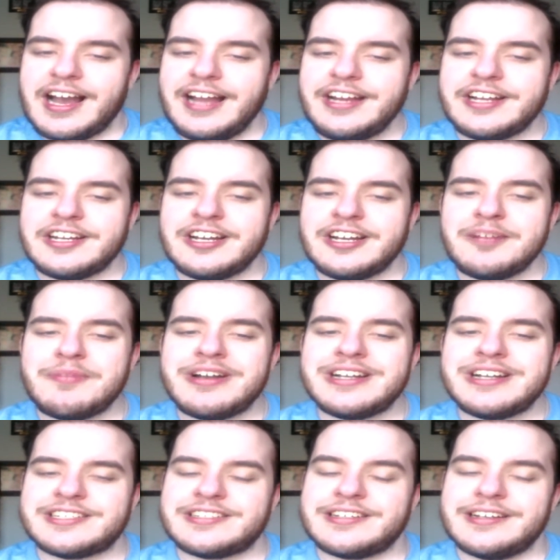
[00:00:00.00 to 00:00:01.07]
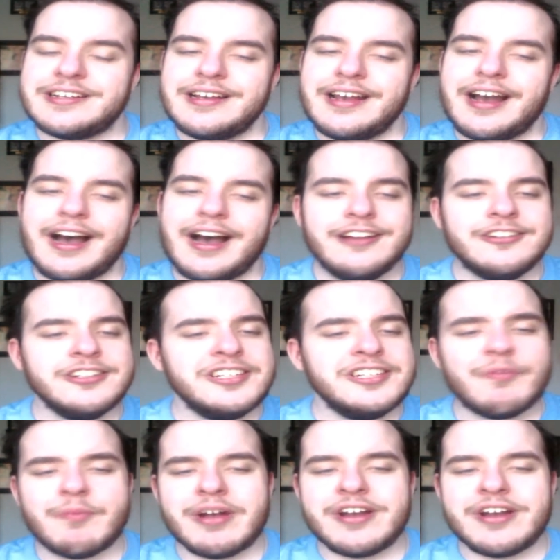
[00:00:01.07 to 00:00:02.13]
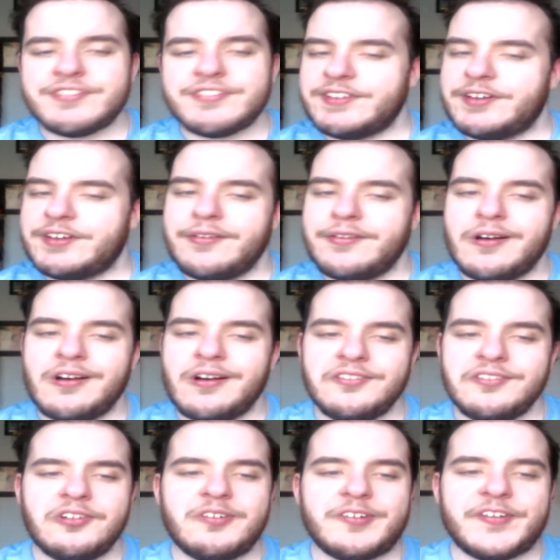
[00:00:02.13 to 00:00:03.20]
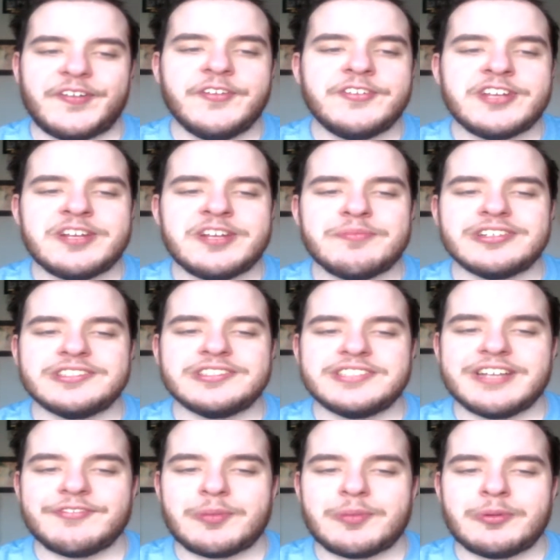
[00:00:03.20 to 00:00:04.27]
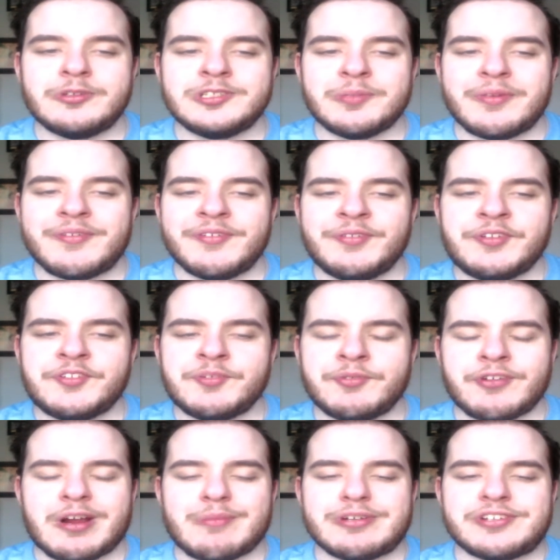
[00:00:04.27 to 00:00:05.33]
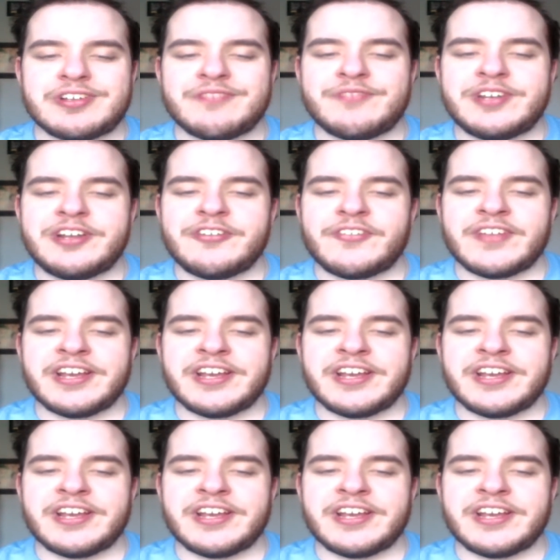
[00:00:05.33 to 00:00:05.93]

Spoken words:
I couldn't have imagined that a little over 13 months after I posted my 50 subscriber sub video,